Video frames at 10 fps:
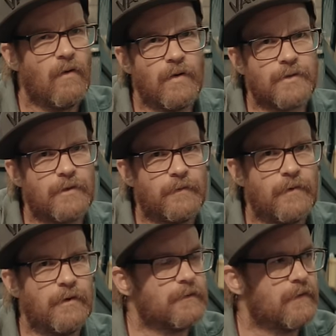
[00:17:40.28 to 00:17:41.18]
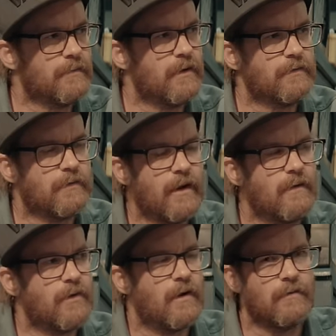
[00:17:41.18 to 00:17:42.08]
I watched the footage from the other
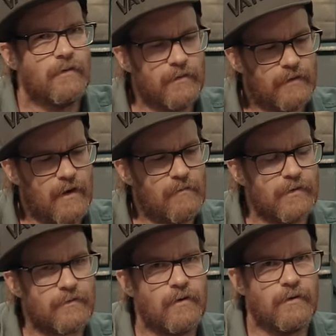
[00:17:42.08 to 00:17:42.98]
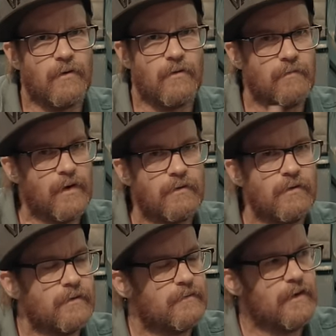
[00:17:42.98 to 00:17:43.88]
camera, on the camera screen though, but I
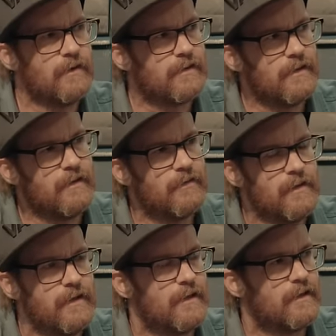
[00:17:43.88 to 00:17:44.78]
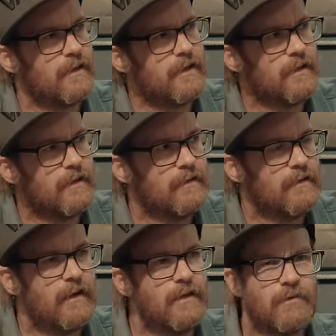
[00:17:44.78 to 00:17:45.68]
couldn't really see a leak.
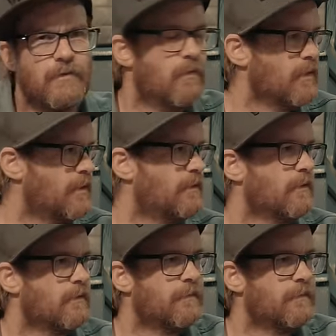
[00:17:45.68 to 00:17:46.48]
I'll have to watch it on the